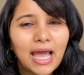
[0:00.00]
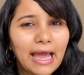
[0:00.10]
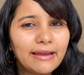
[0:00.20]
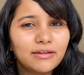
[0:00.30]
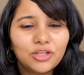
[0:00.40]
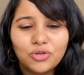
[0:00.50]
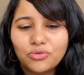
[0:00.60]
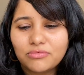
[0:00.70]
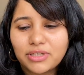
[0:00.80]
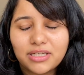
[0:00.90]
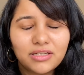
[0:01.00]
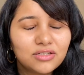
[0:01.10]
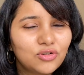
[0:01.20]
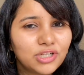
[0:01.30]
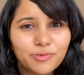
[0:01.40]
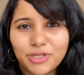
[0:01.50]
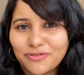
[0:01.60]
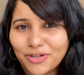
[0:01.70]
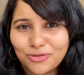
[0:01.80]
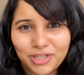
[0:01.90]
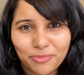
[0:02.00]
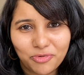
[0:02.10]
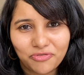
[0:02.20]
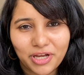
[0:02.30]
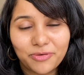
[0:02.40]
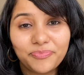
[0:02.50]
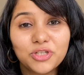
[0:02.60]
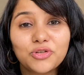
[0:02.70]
and, you know, it is not specific to their profile.